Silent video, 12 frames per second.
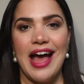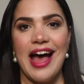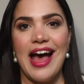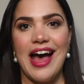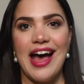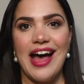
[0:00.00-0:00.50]

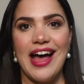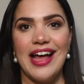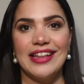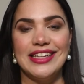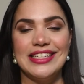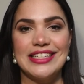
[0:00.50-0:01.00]

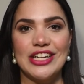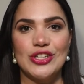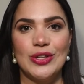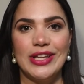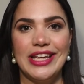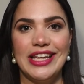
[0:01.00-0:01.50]
And this is
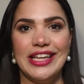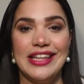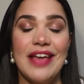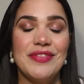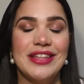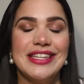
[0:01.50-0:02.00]
actually,
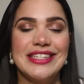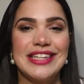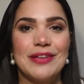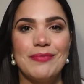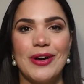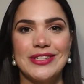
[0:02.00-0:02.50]
this is
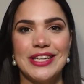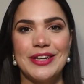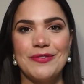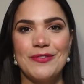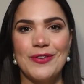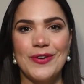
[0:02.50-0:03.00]
an
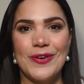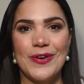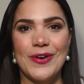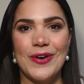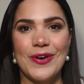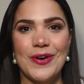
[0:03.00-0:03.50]
unboxing
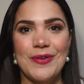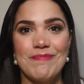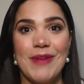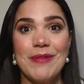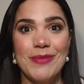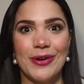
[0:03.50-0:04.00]
for
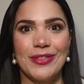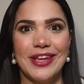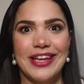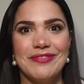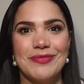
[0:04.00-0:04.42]
my birthday.